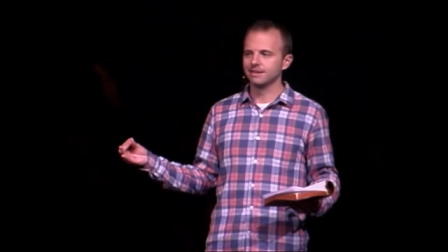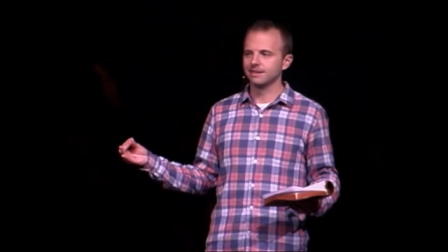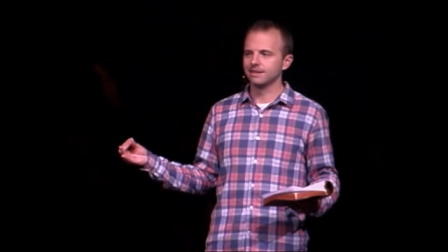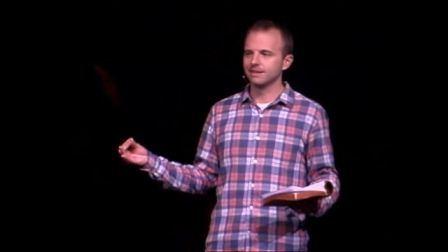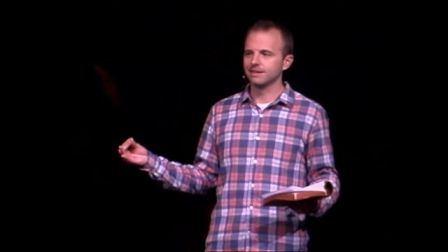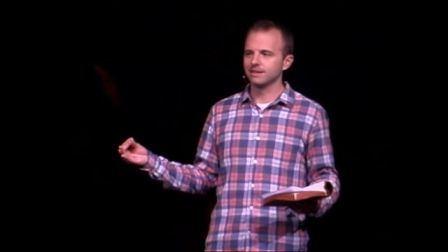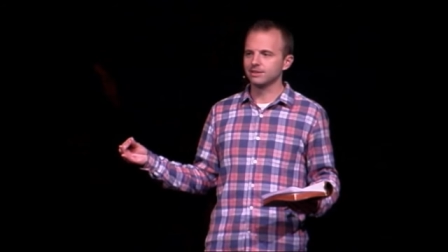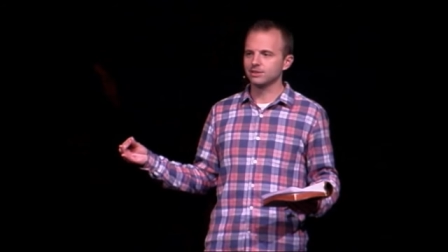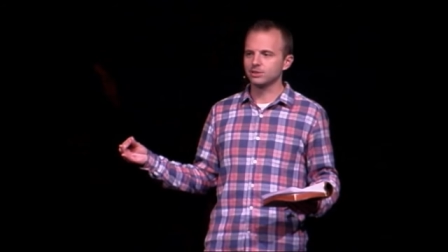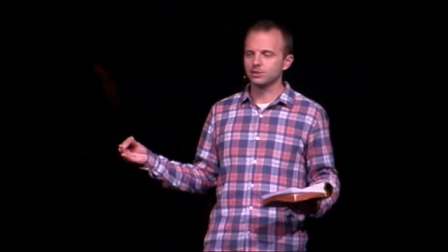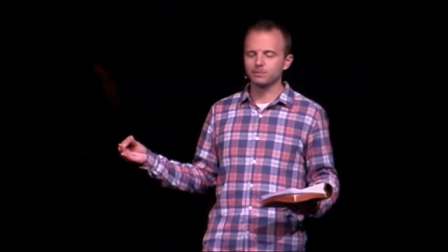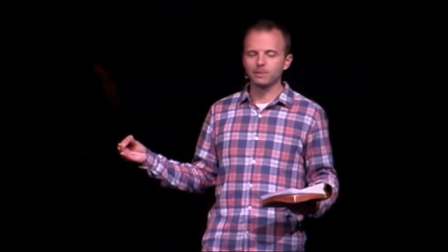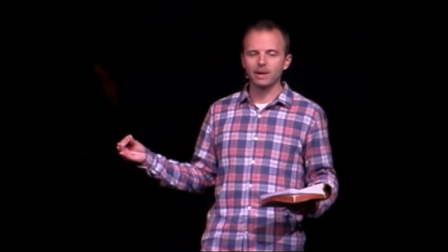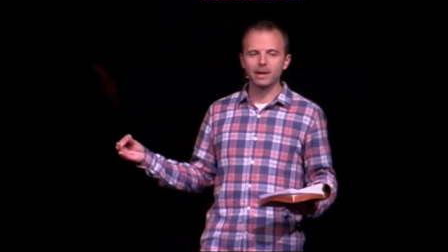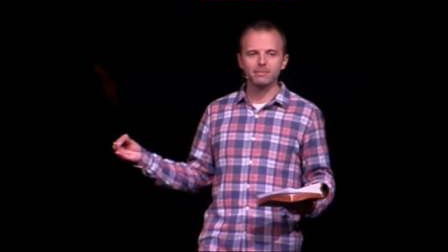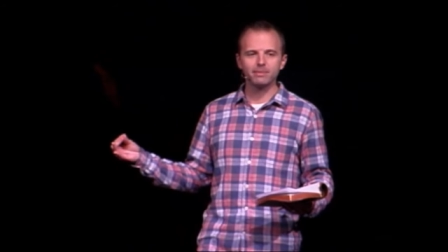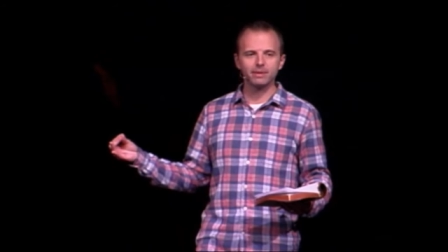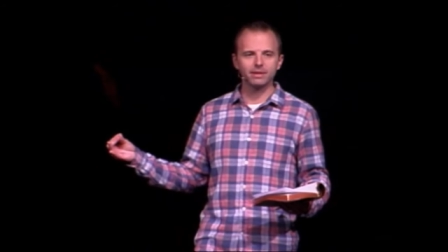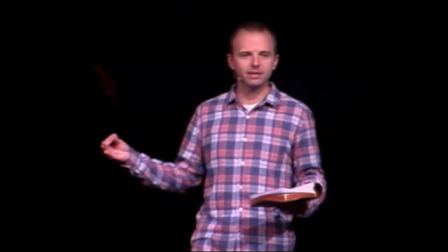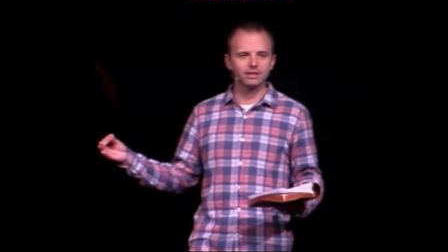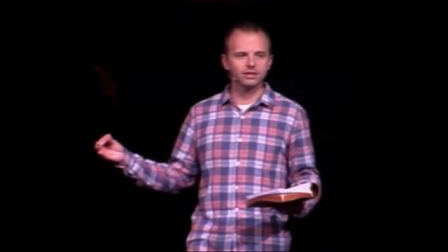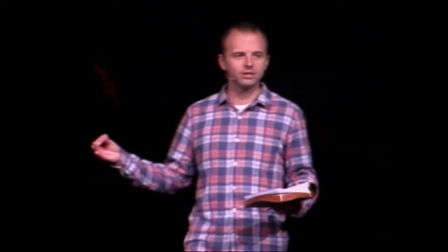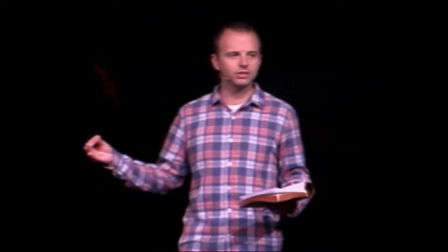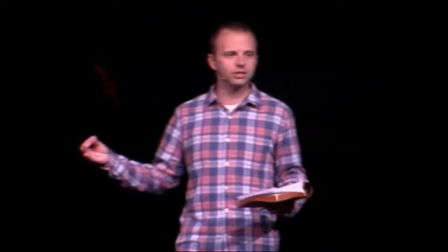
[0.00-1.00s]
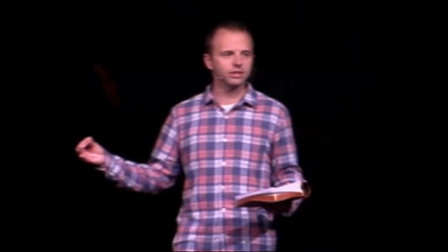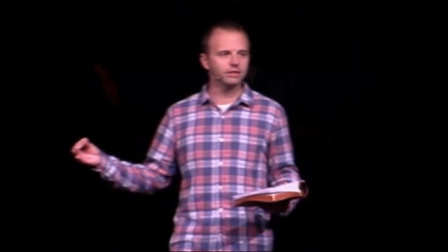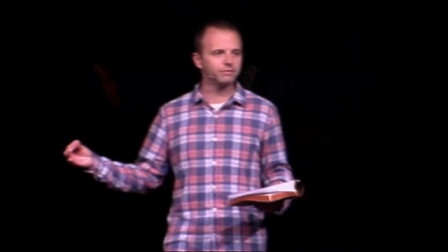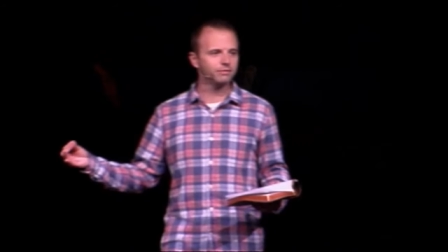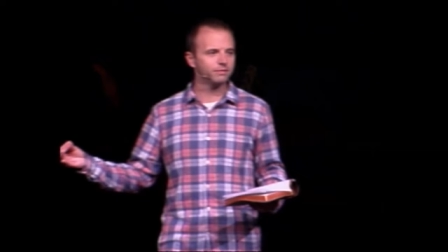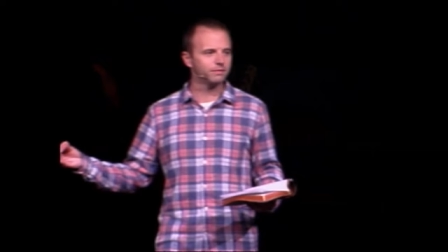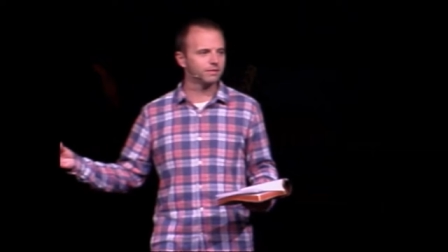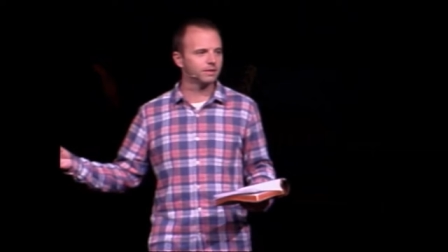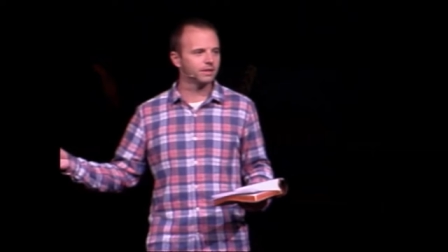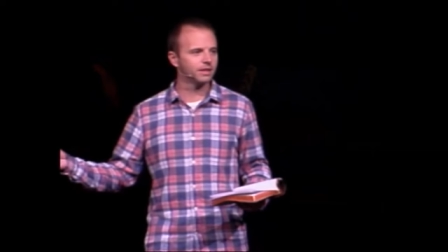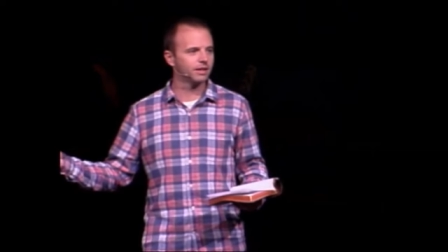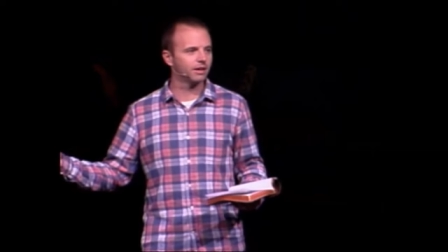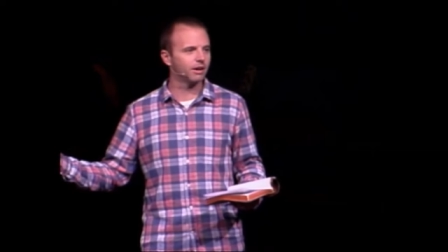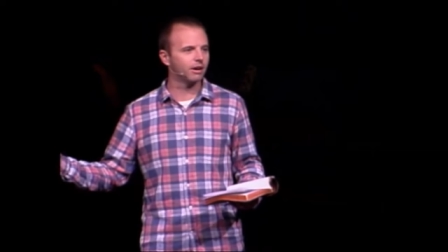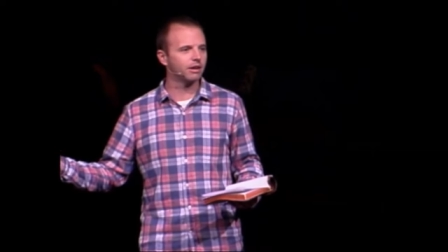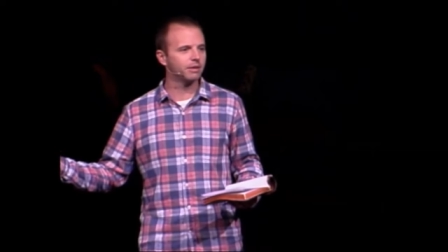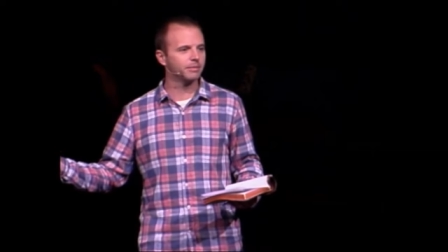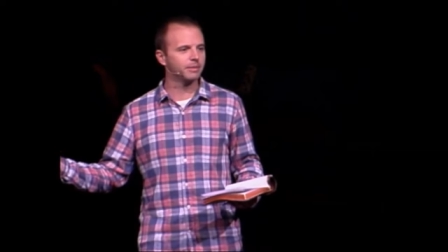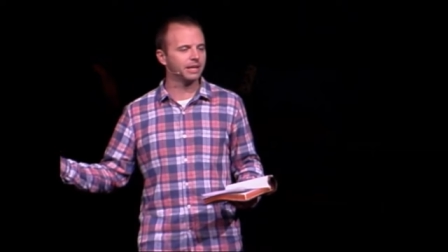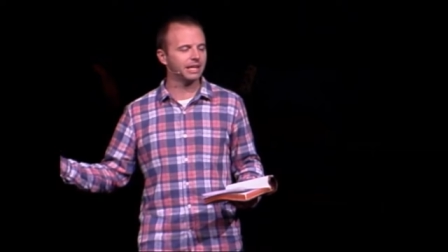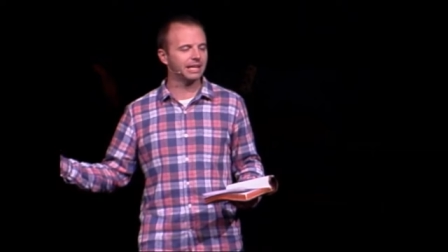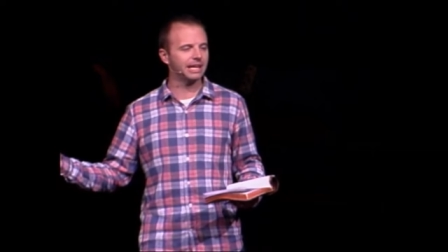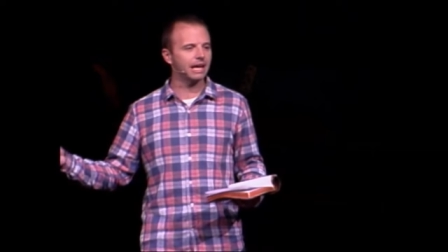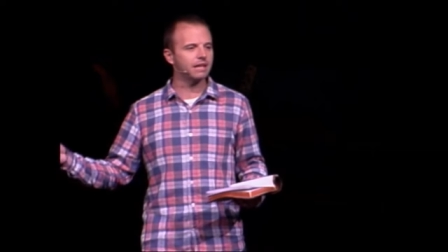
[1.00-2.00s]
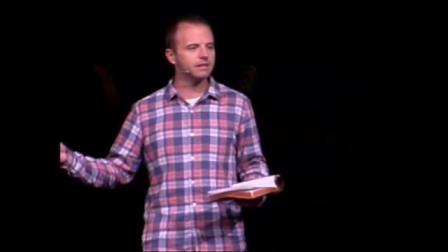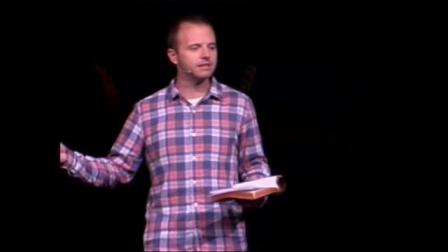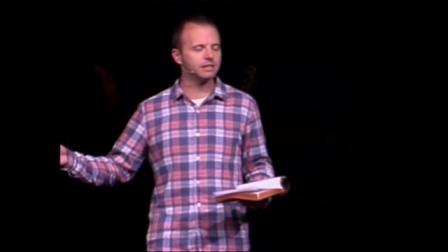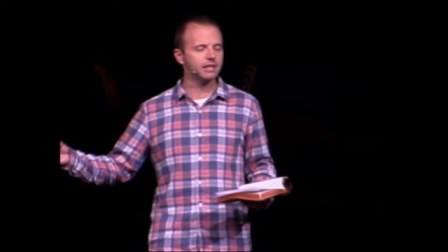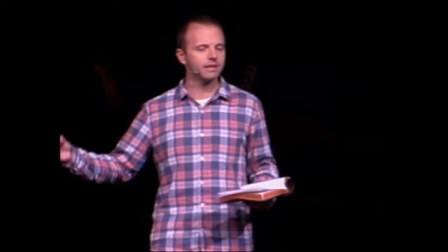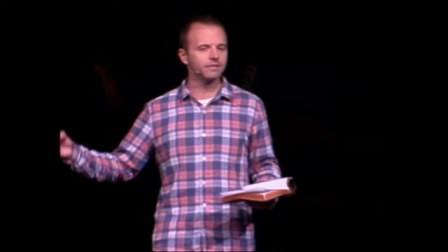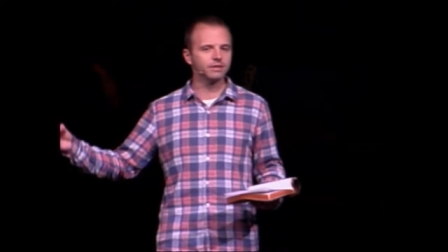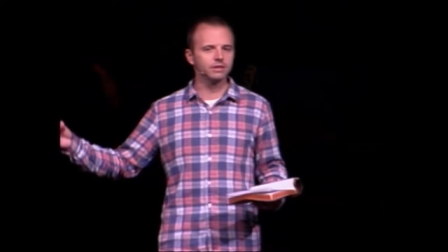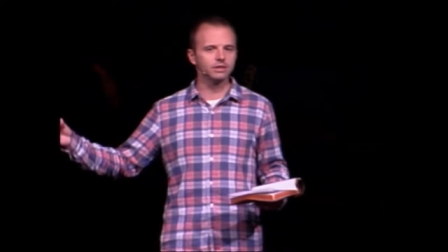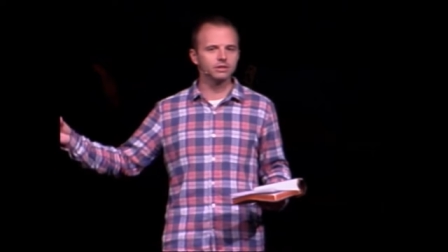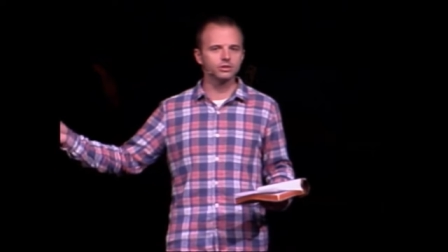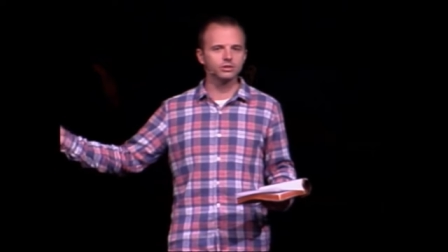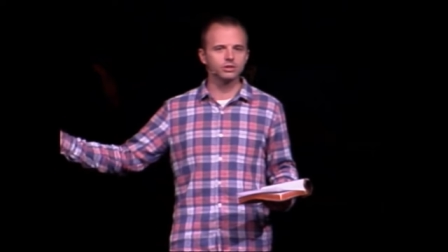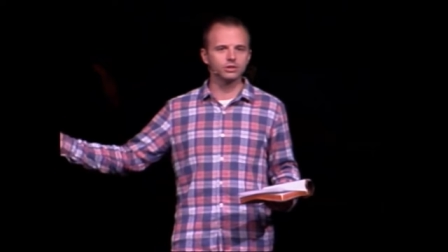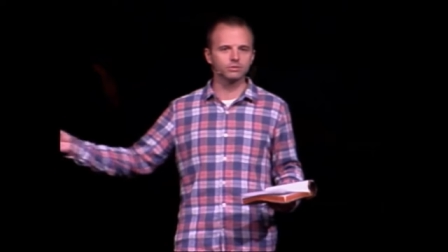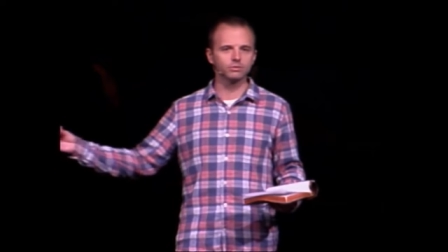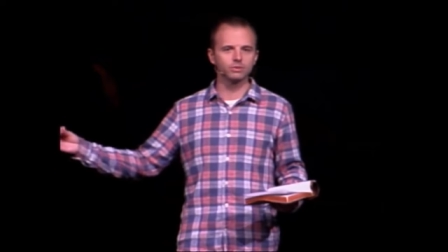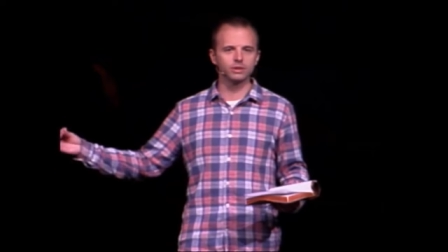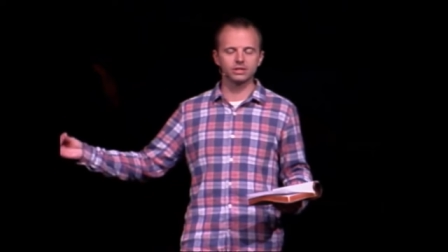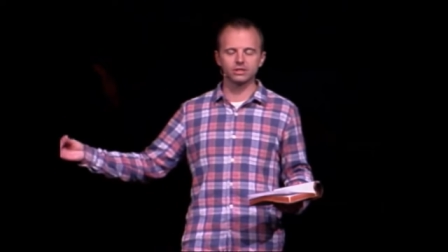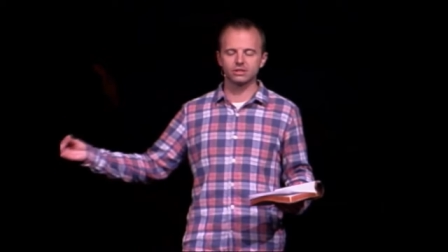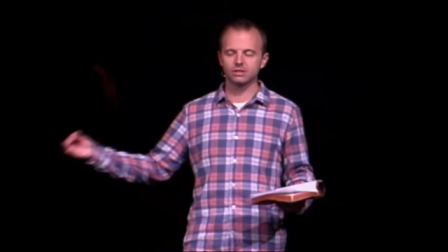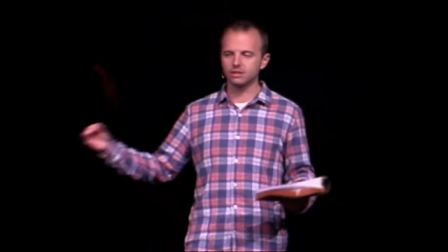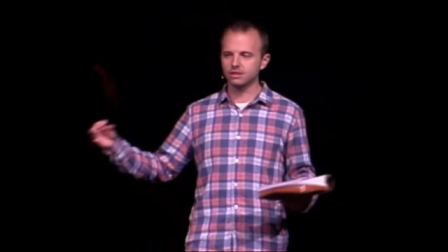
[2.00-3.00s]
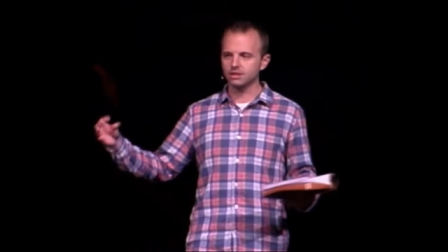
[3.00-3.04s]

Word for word: this might be the chief uh, argument against evolution, which,